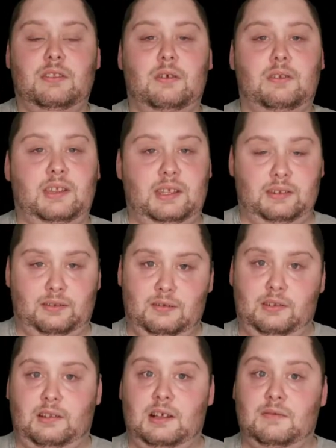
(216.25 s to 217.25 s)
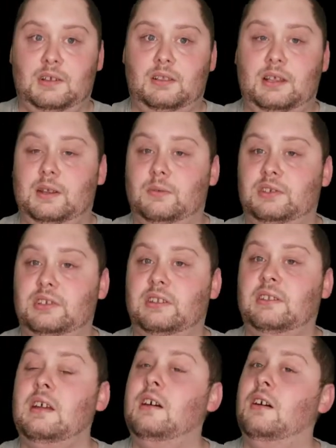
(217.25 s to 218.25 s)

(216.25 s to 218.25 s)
those Eastern Slavic languages,